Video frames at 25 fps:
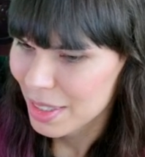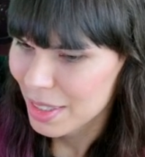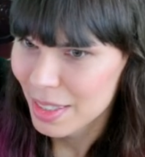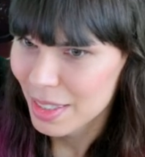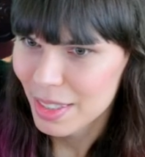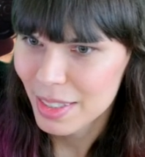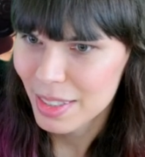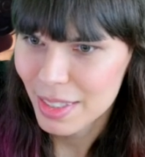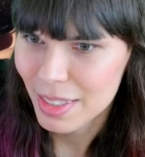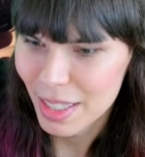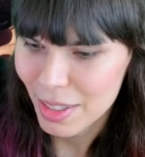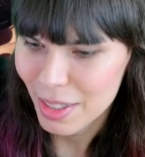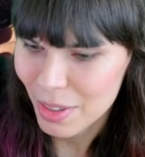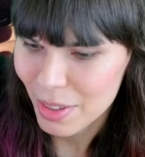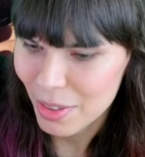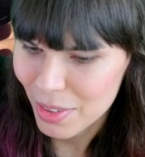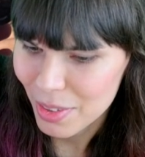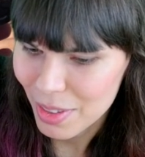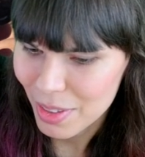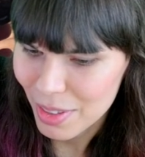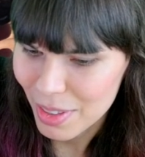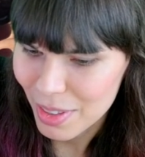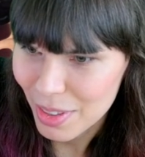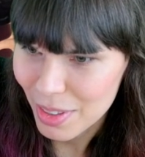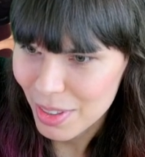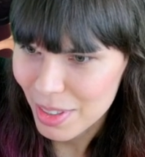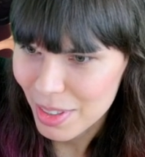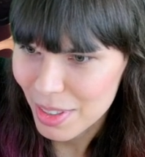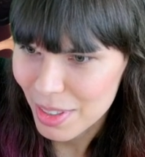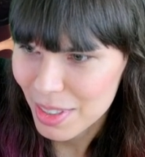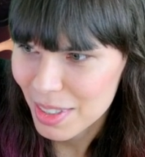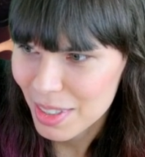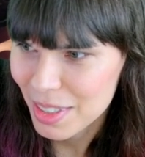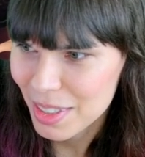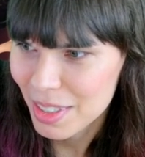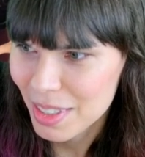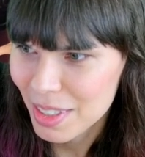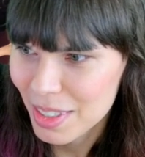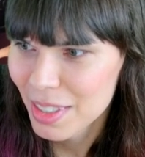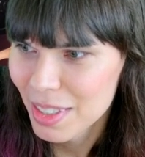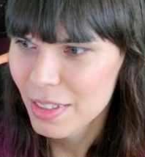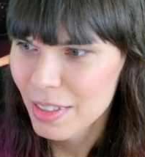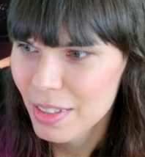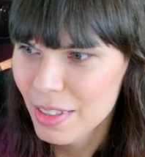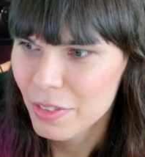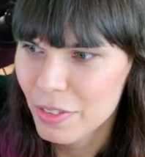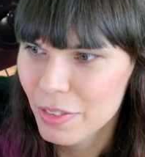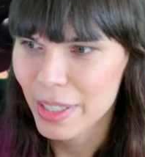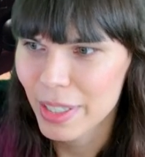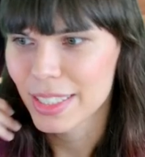So
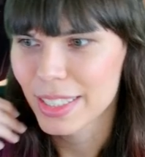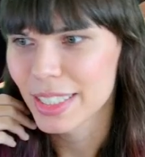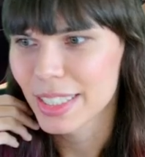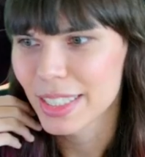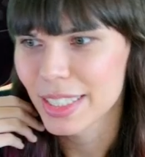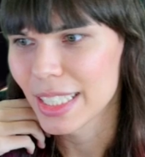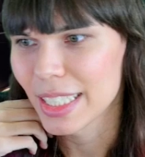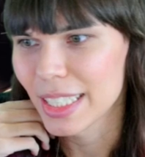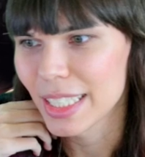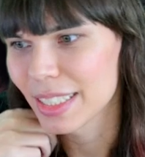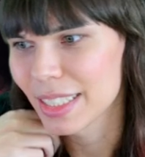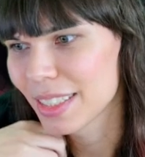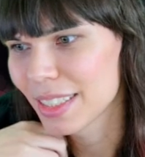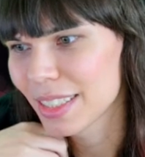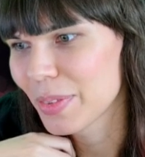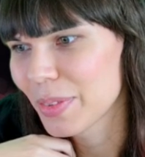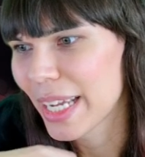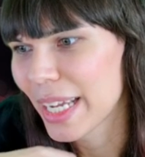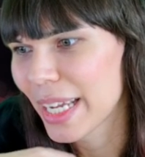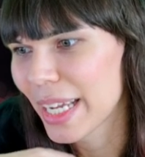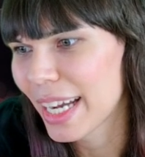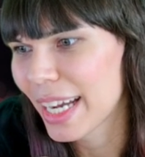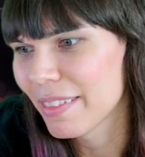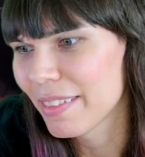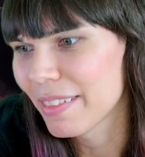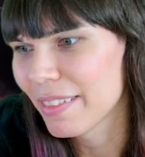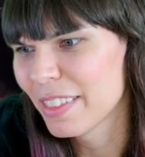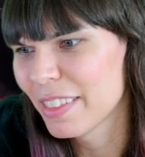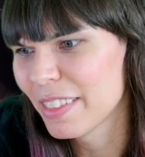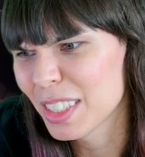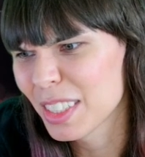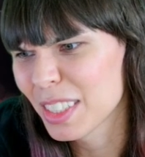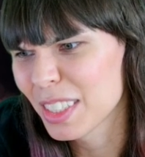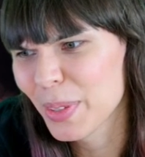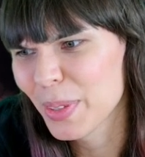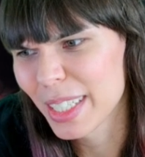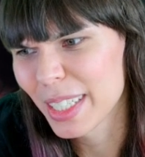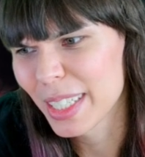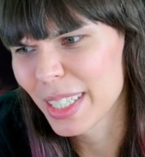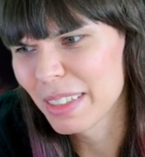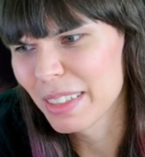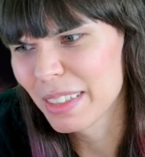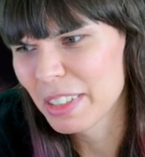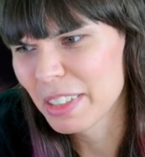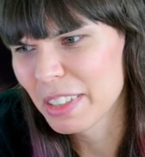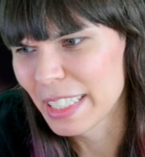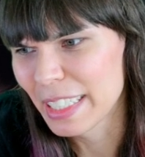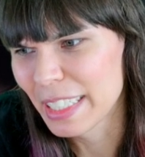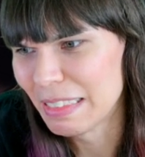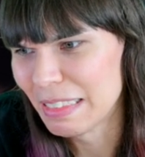for instance, we have this one covered
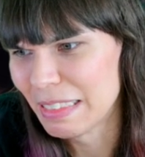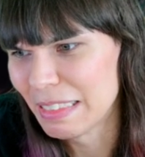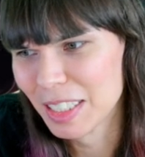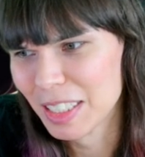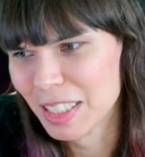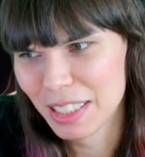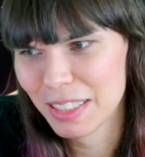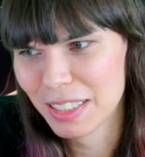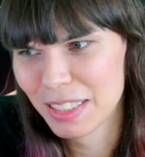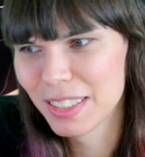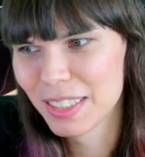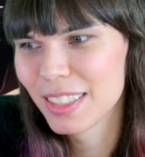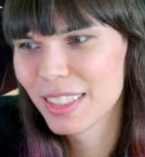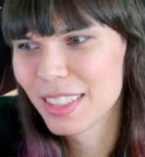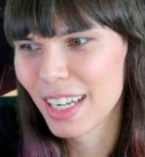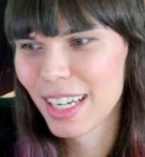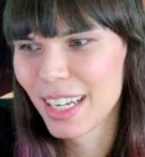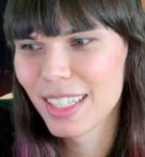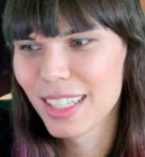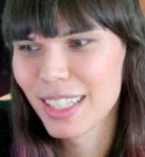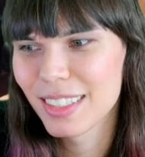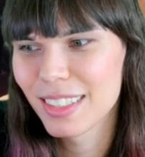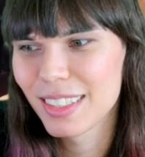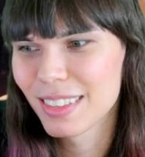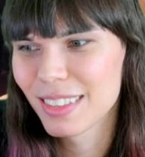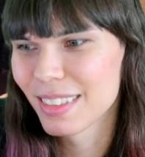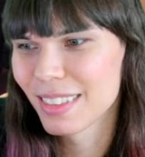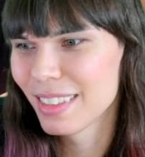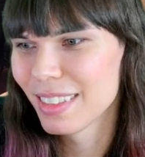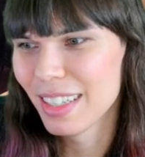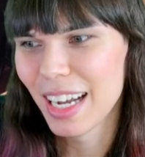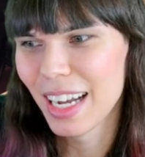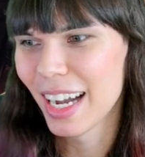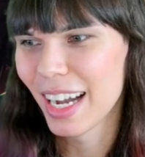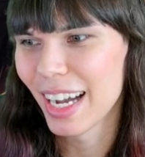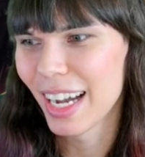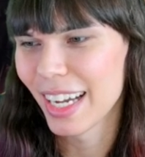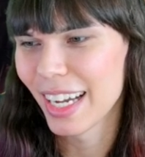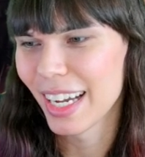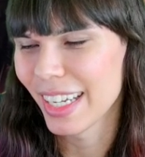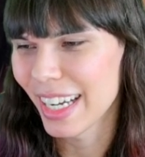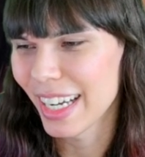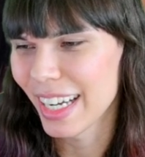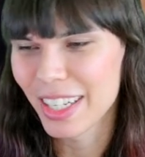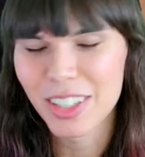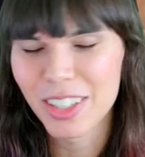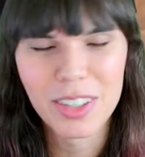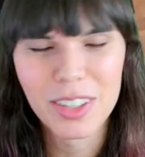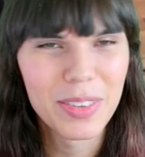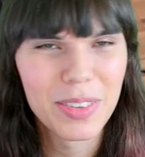in, I
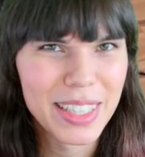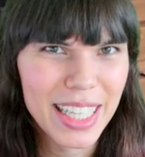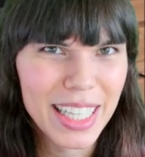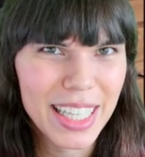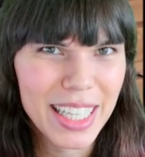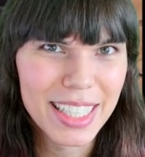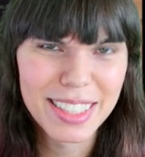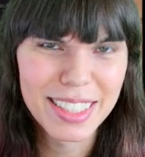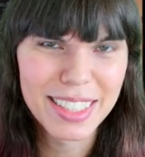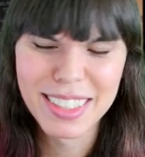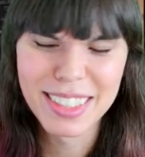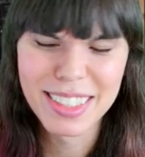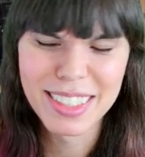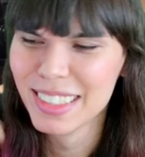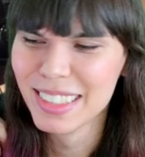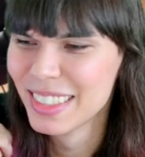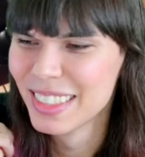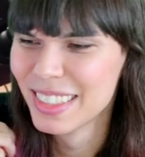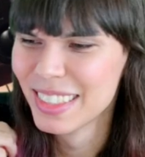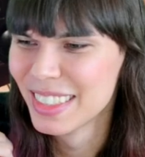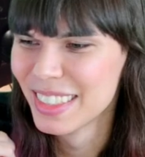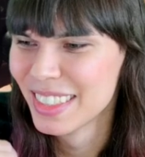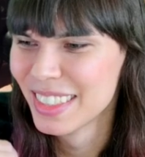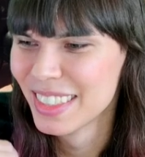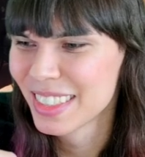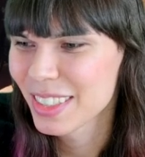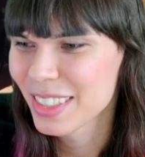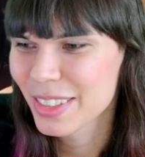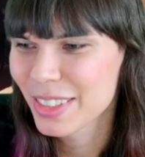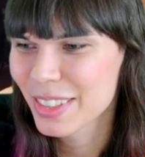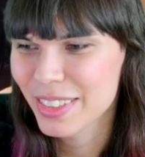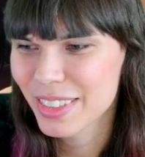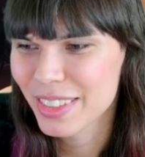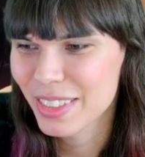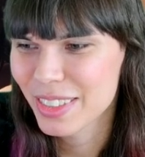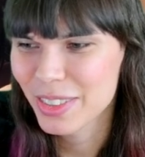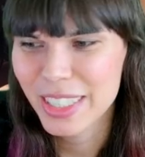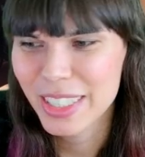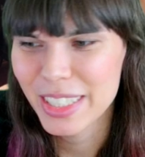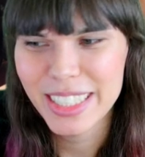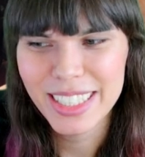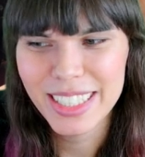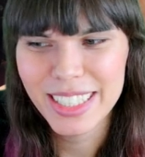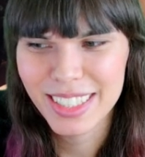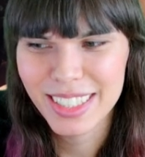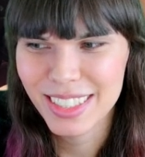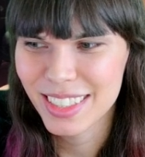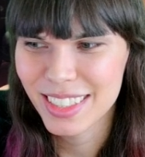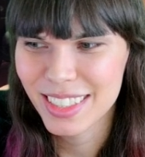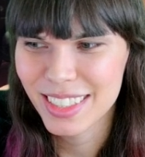don't know what that is.
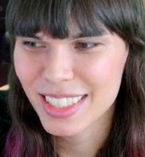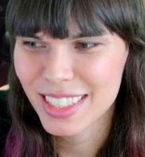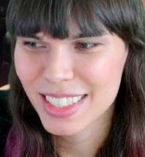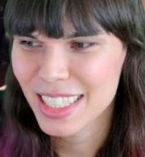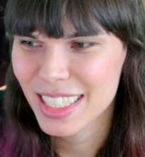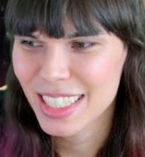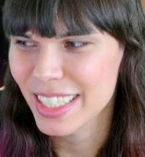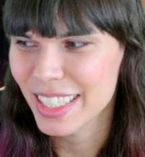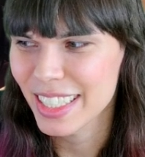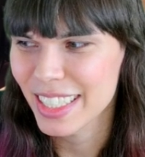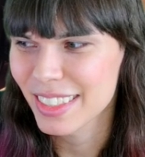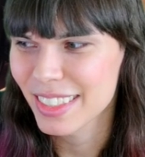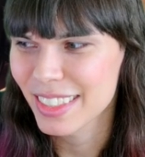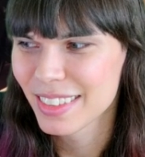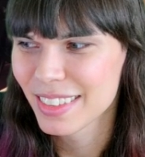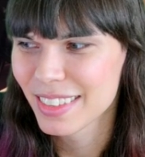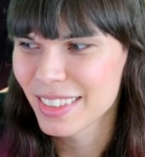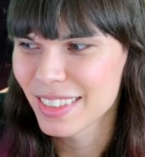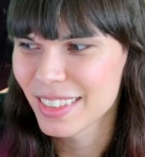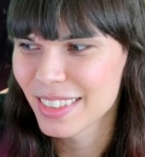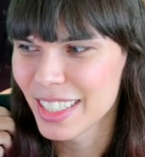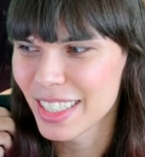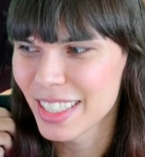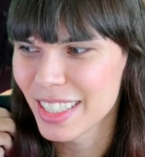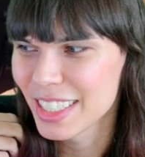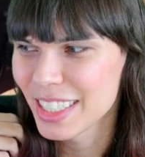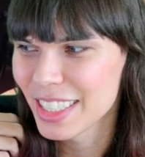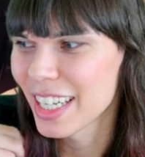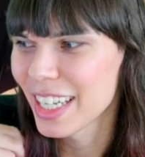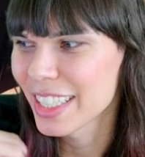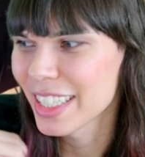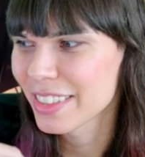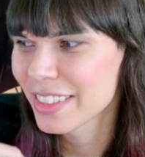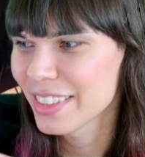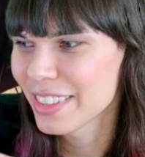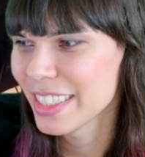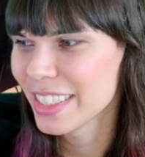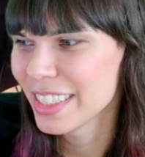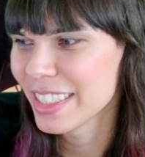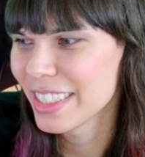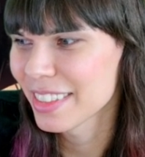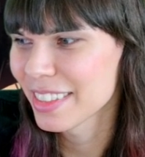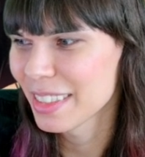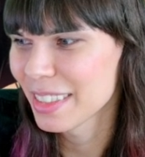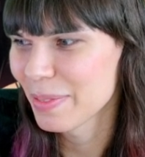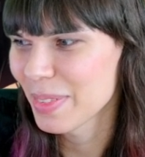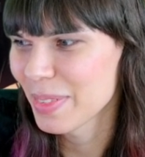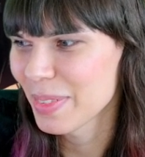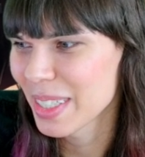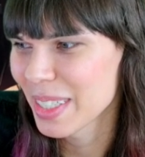Grease. It looks like enchilada grease or
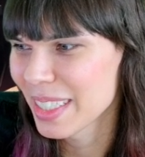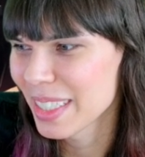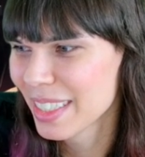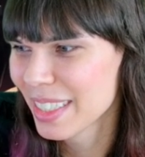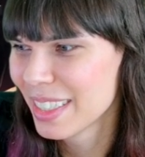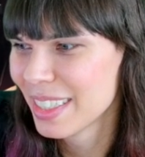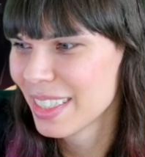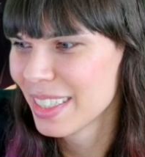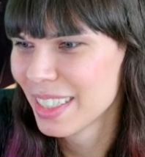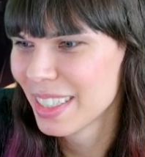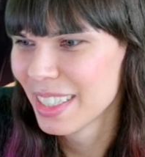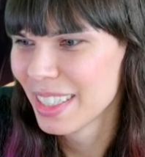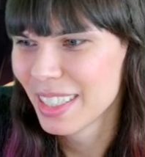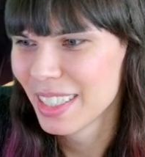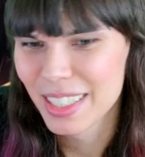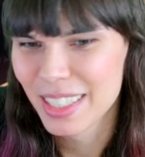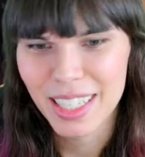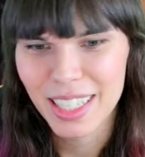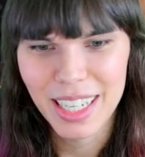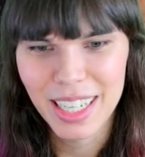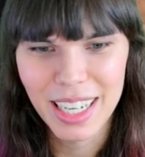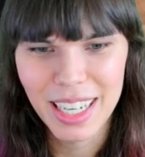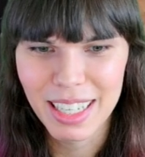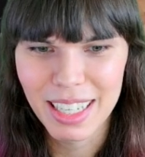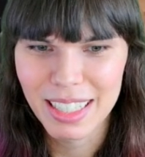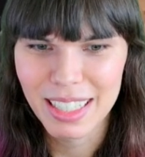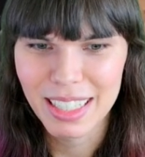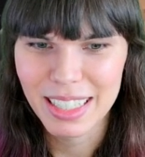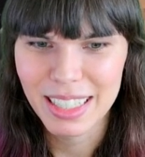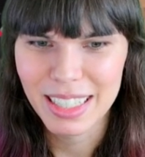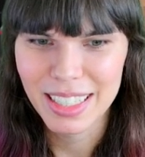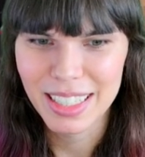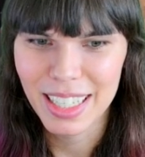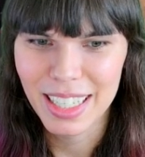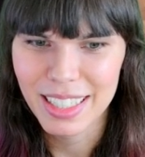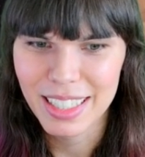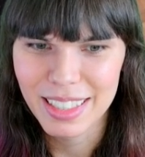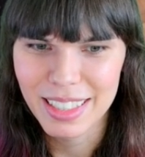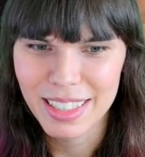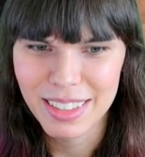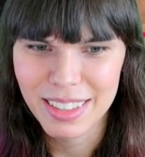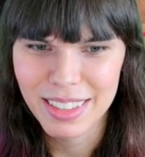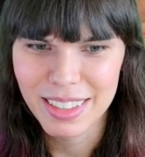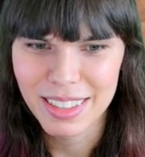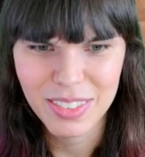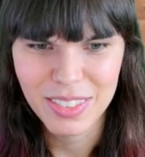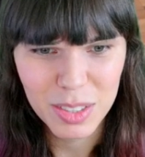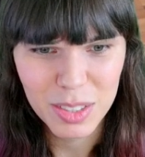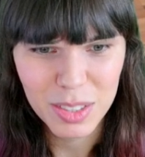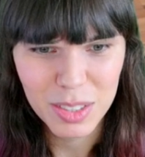something.
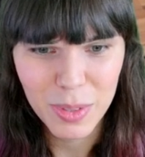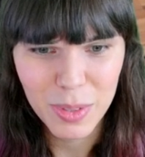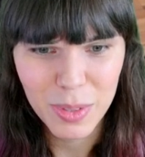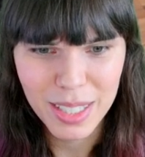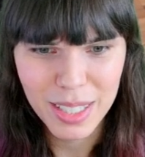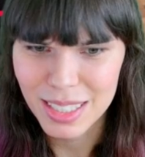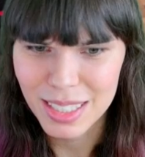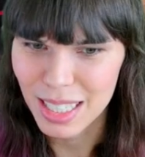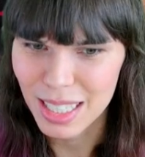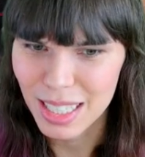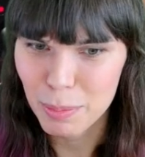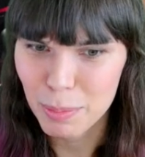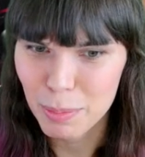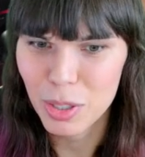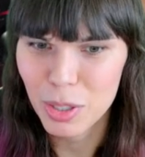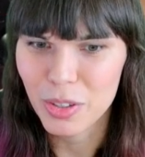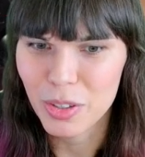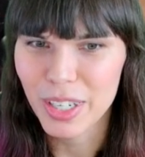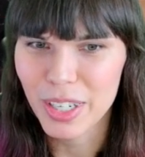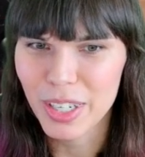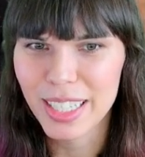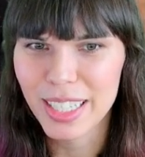And this one is like broken.